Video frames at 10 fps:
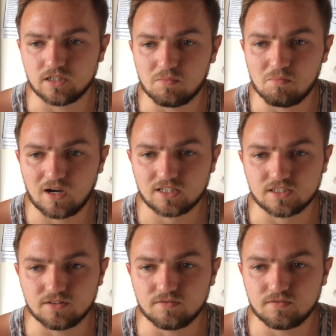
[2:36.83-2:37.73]
a
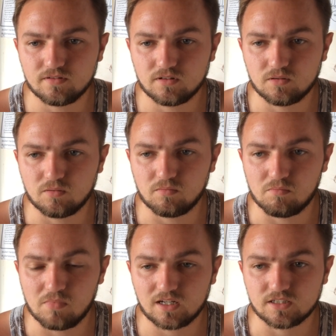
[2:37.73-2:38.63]
massive,
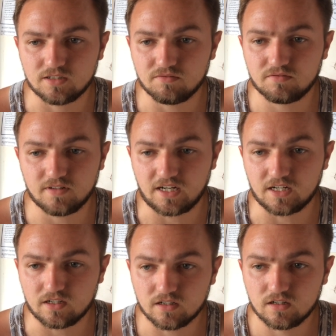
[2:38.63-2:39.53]
massive thing